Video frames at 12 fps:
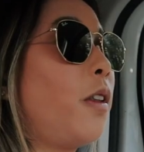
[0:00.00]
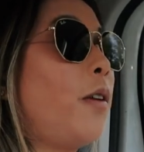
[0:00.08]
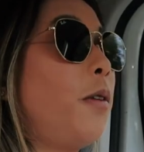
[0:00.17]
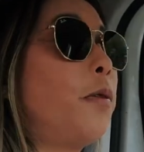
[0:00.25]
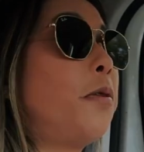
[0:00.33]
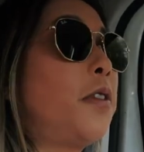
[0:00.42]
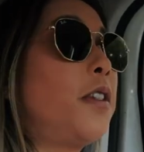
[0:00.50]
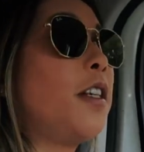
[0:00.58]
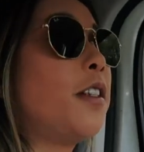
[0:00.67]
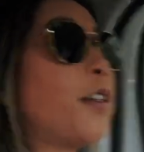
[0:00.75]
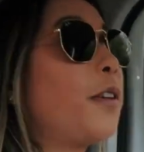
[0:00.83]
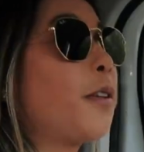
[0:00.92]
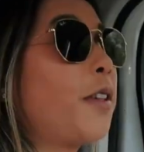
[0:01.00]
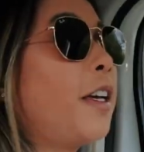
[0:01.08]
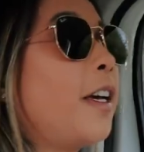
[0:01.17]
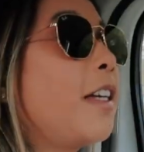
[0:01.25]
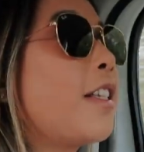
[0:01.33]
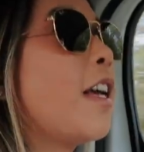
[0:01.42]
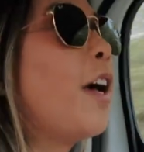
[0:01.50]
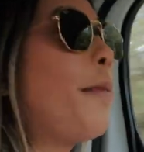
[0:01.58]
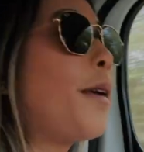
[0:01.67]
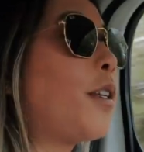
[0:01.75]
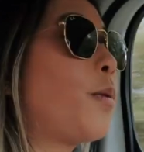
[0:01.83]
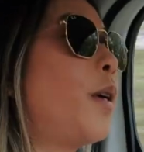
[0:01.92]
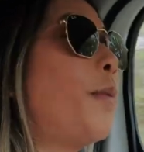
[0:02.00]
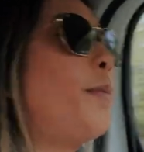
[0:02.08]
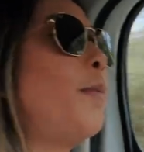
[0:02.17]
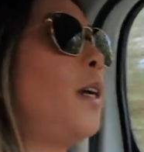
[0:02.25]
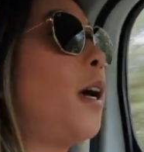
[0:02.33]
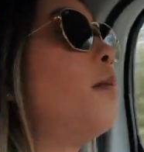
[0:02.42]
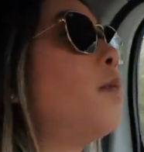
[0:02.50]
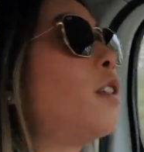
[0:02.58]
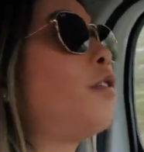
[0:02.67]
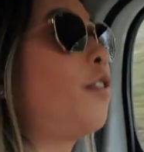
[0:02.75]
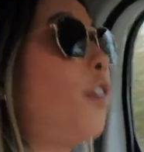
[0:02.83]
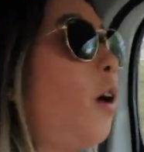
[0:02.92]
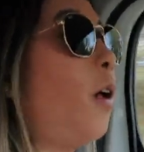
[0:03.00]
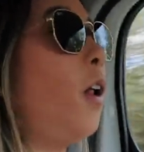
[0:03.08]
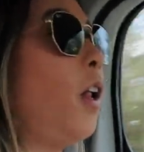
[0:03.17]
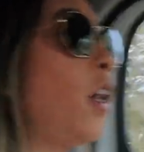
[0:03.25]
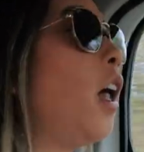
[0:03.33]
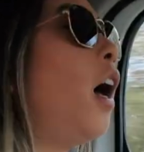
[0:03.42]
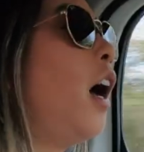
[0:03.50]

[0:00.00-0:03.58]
of those seasonal things because when it becomes fall,